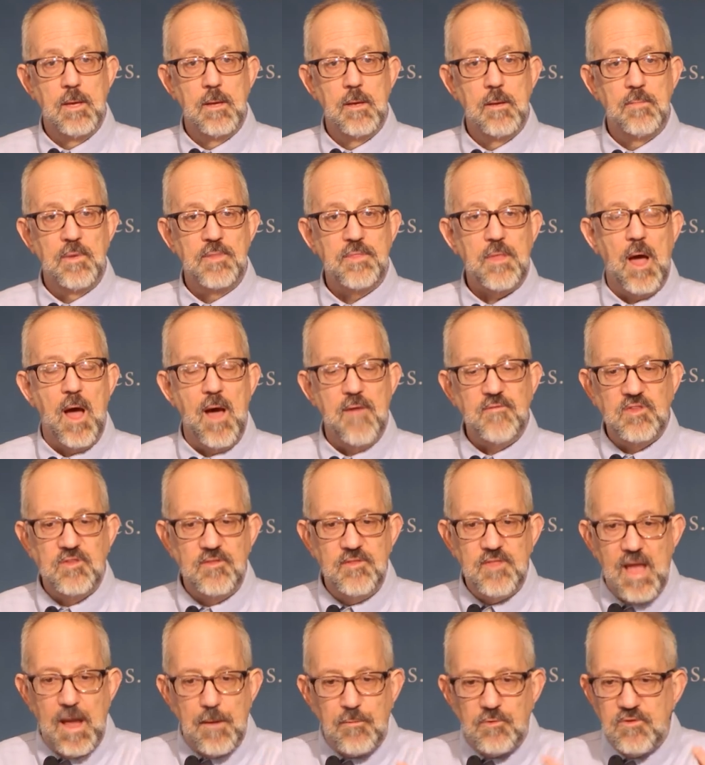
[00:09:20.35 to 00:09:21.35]
But obviously
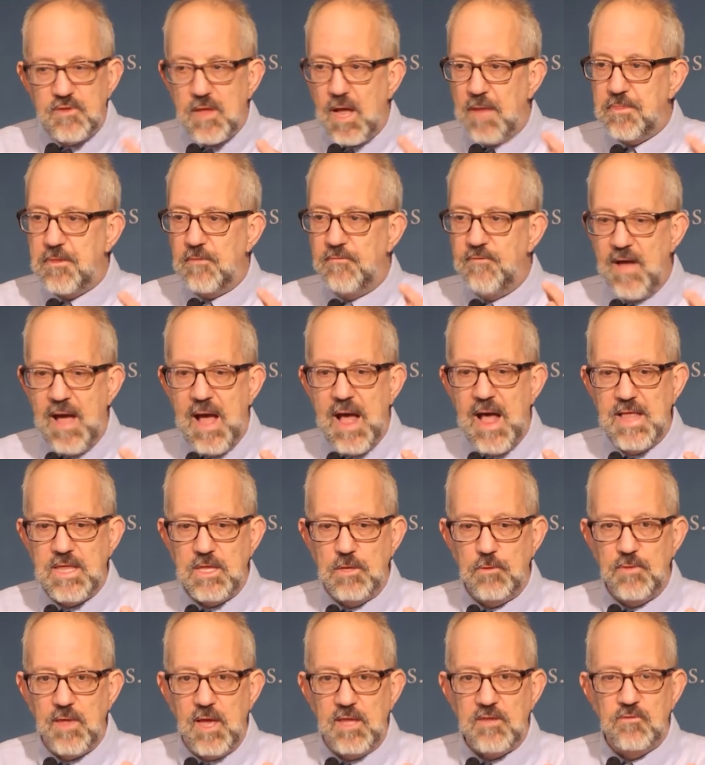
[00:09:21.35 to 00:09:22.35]
that was not the
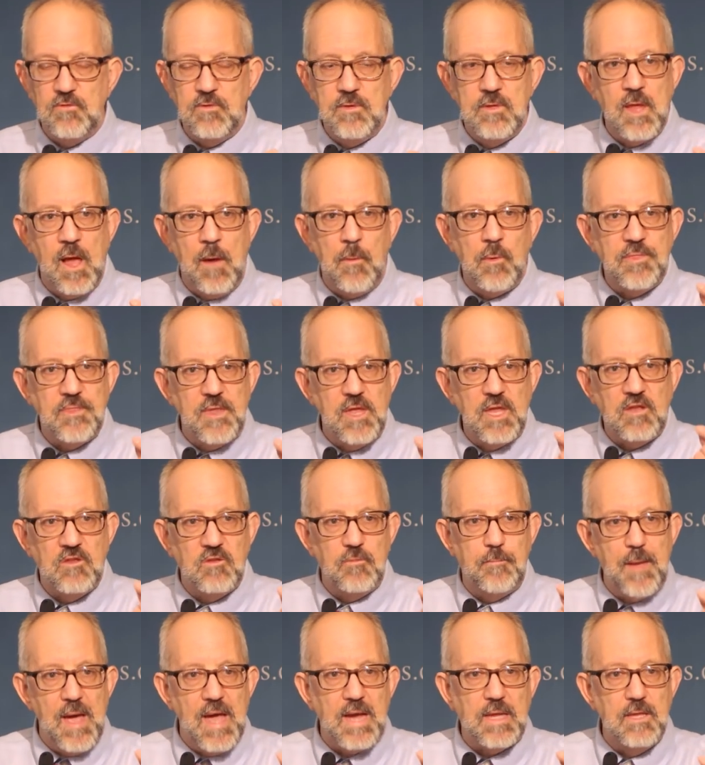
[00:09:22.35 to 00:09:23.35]
value. That's not what they
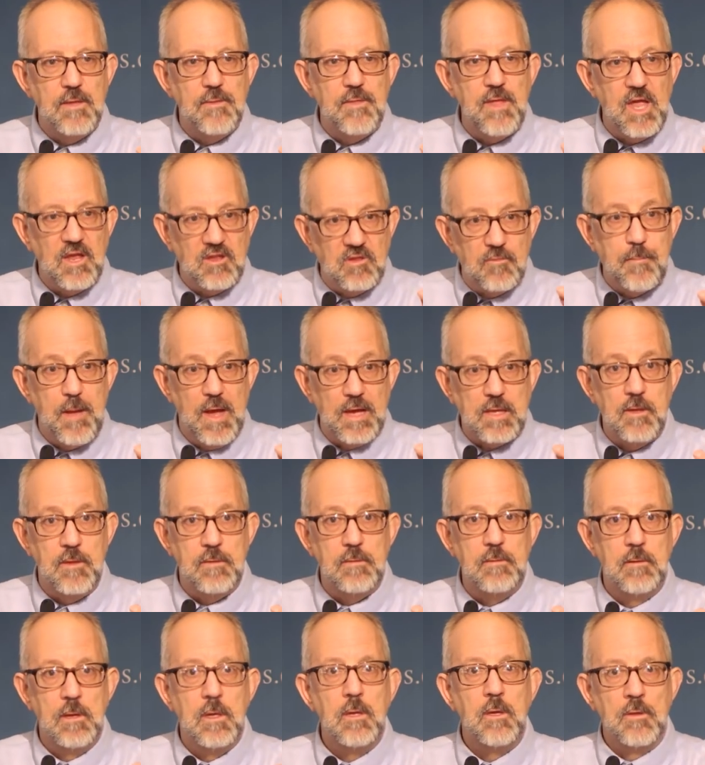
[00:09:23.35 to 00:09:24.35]
expected. They expected
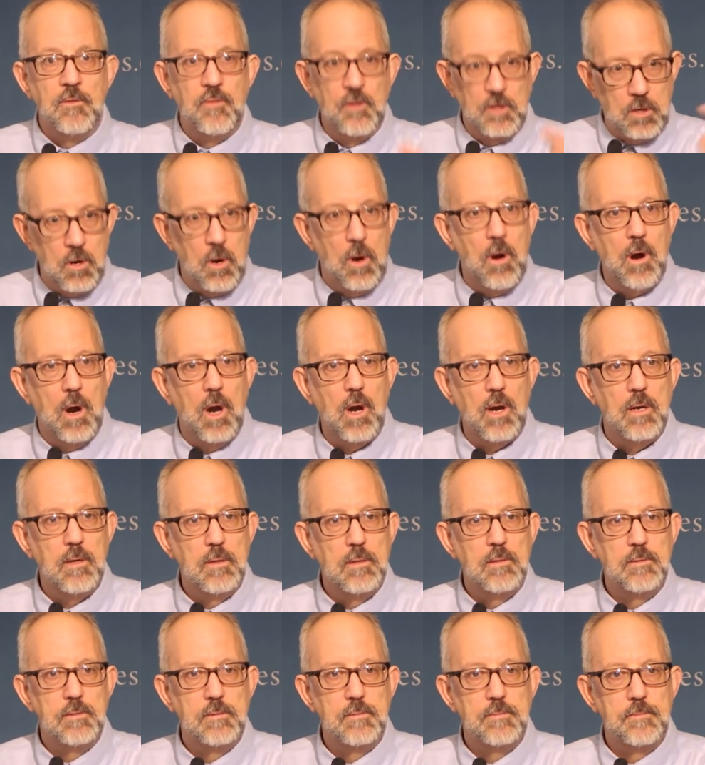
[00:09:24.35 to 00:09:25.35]
the car,
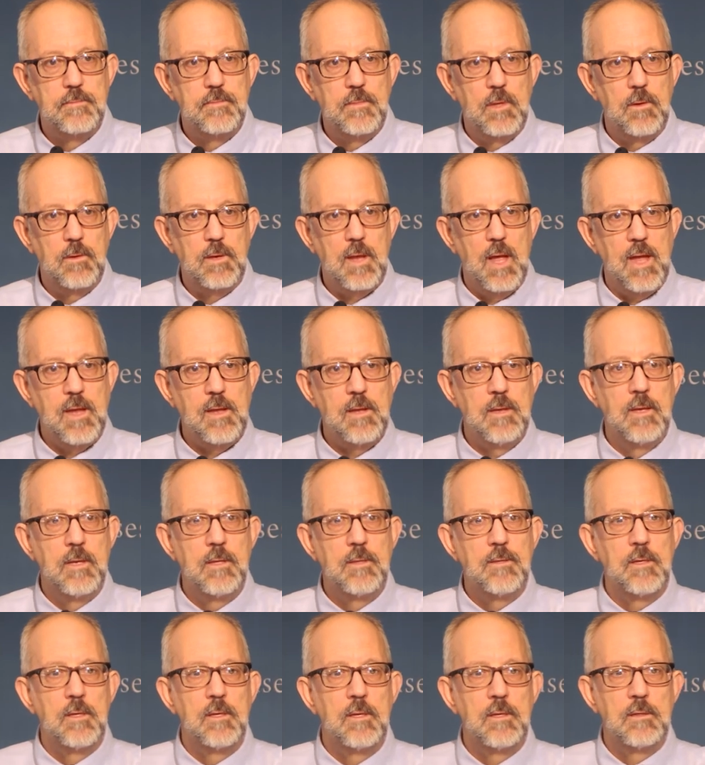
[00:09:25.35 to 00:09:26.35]
okay,
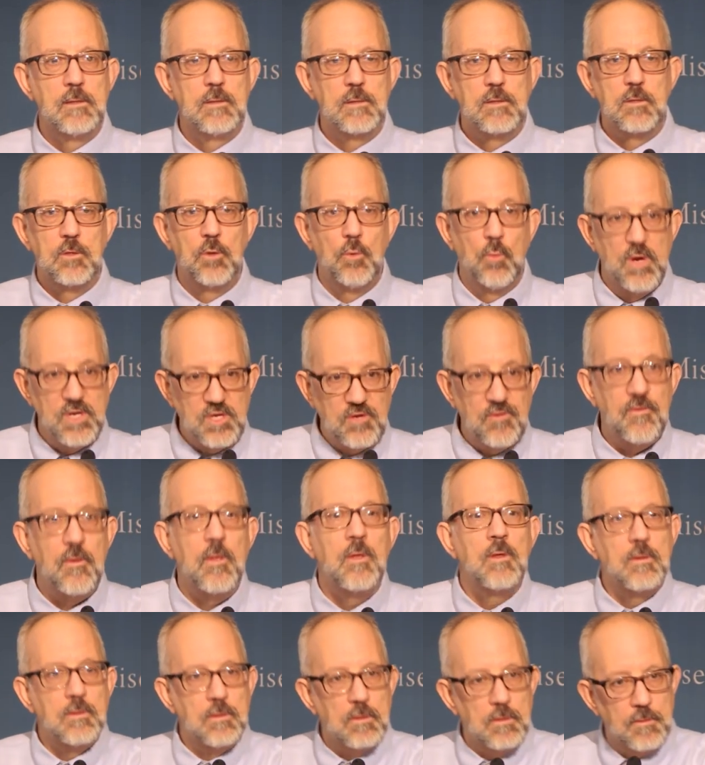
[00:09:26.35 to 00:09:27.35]
to which
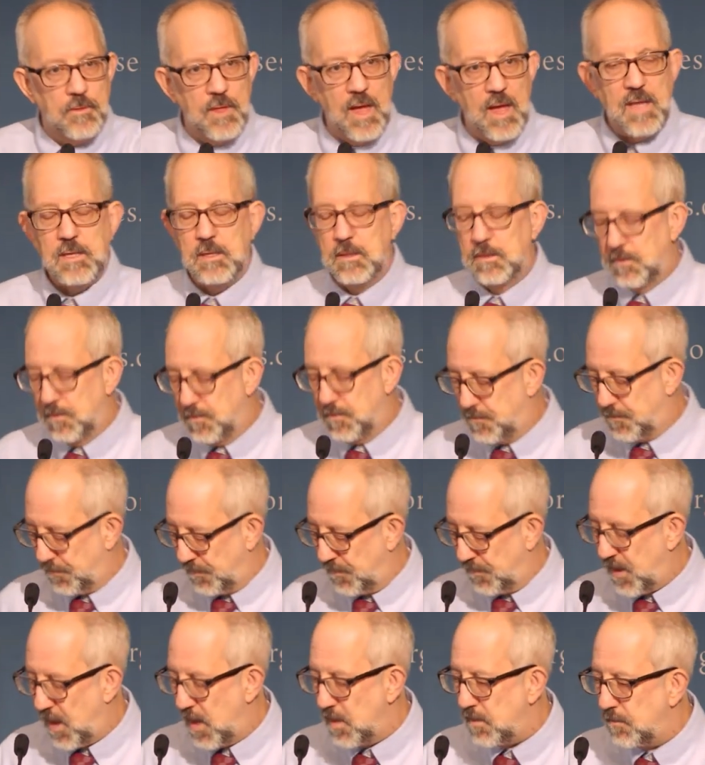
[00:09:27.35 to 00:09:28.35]
that
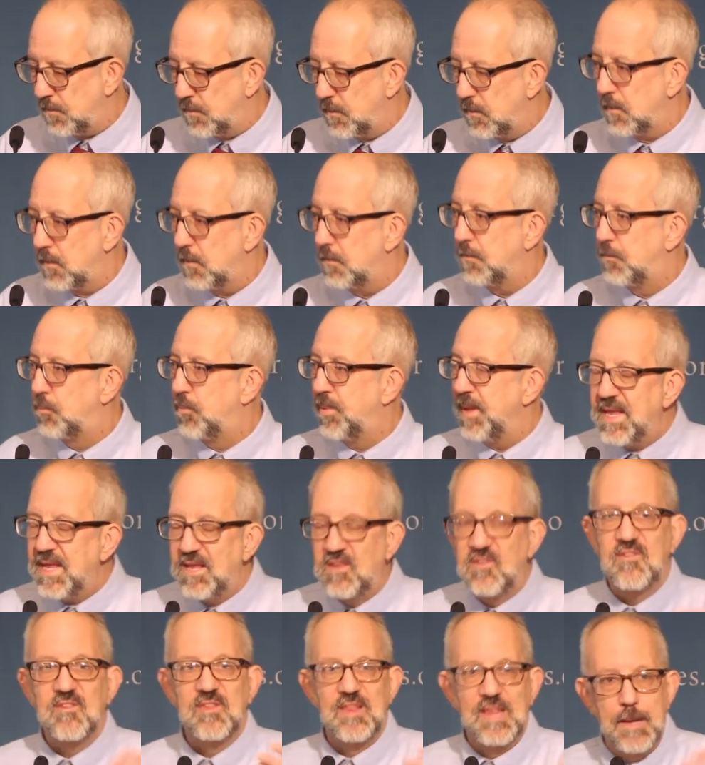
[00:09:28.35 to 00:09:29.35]
pink
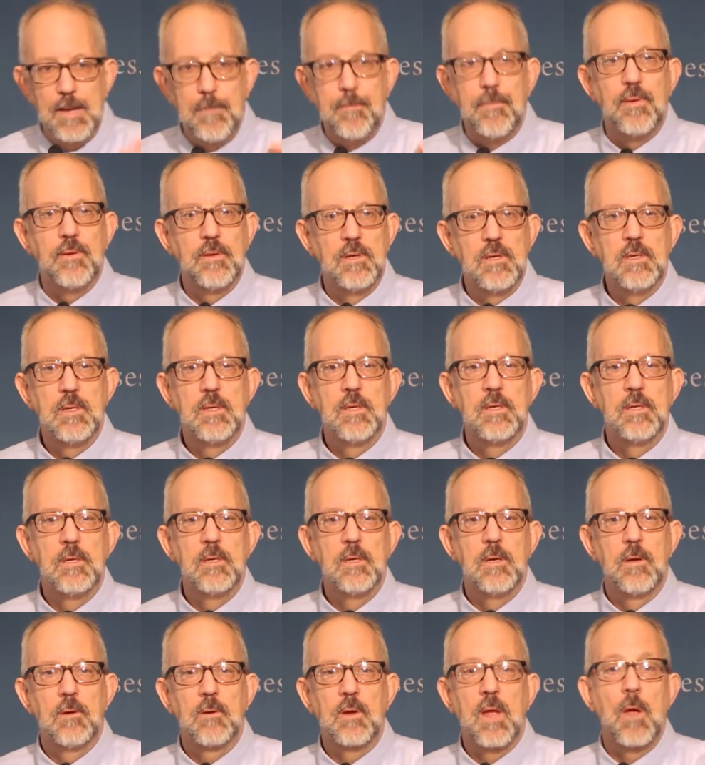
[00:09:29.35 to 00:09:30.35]
slip,
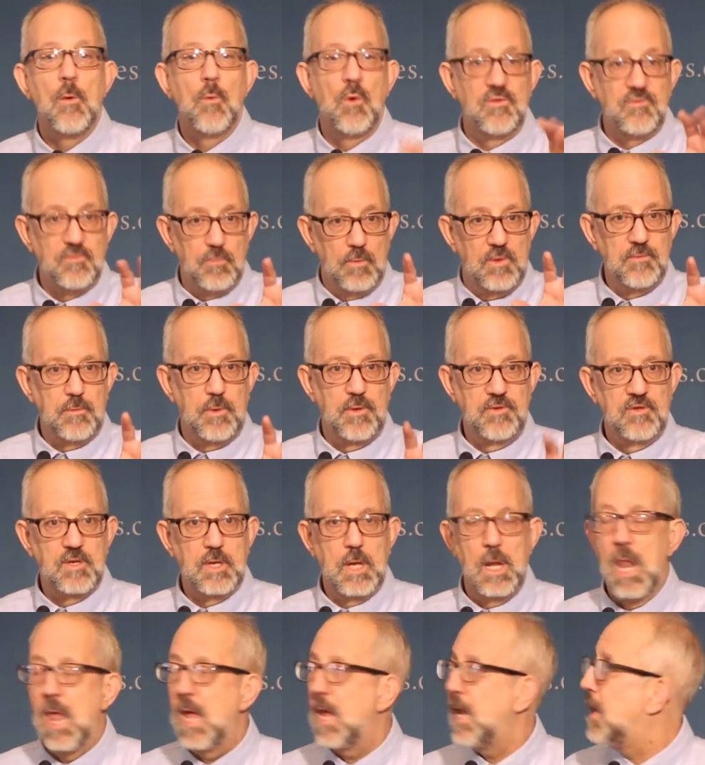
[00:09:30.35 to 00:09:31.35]
okay, was a
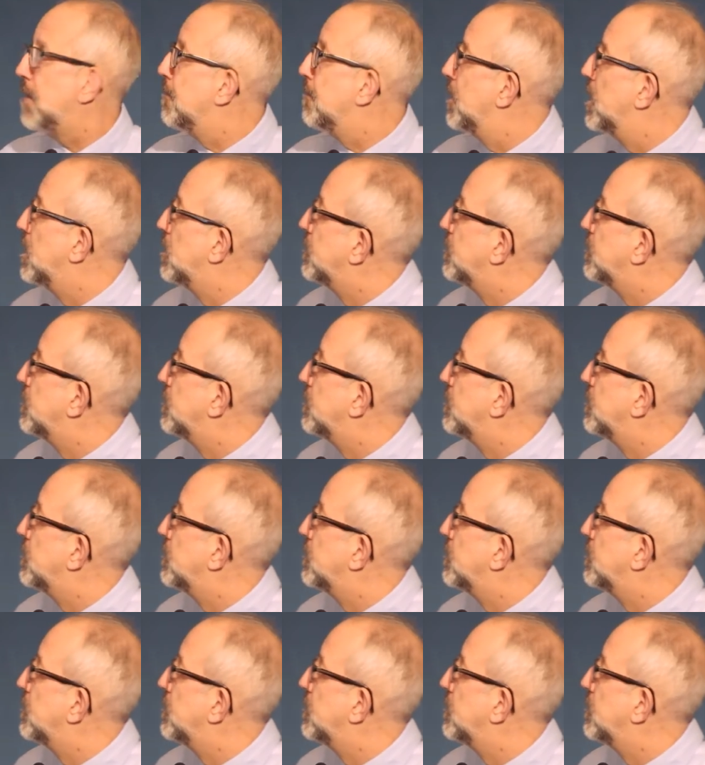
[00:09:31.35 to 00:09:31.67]
claim.